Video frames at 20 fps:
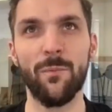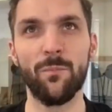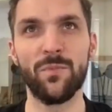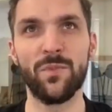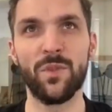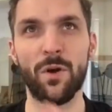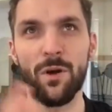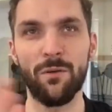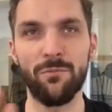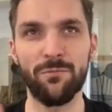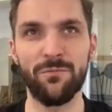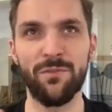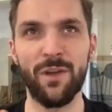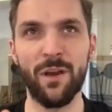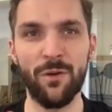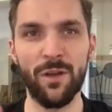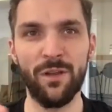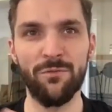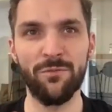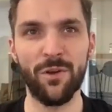there are
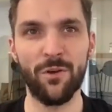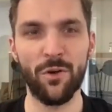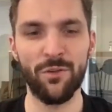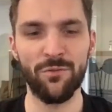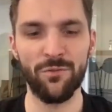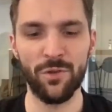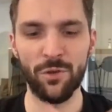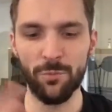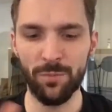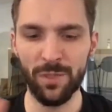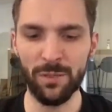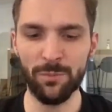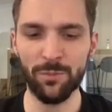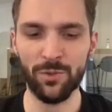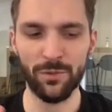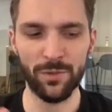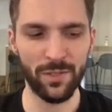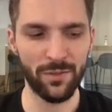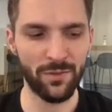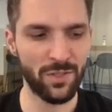very, very few people
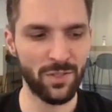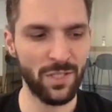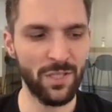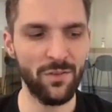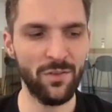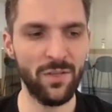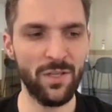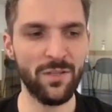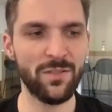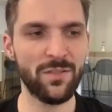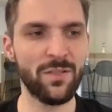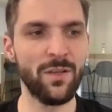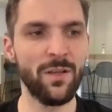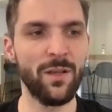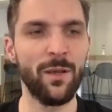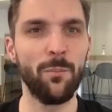that see this.